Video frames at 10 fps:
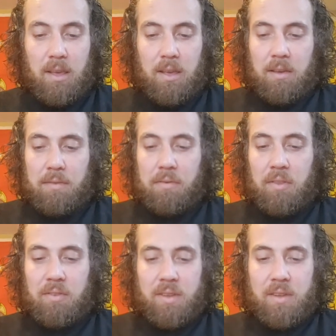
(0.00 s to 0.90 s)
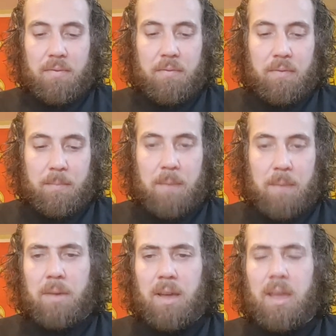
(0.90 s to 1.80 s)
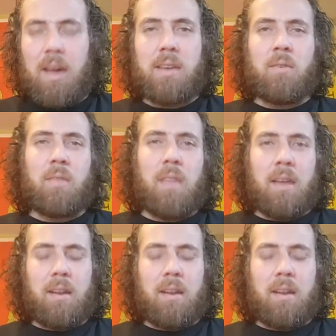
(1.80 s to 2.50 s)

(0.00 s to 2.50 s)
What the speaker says: fun stuff. I'm keeping my eye on that.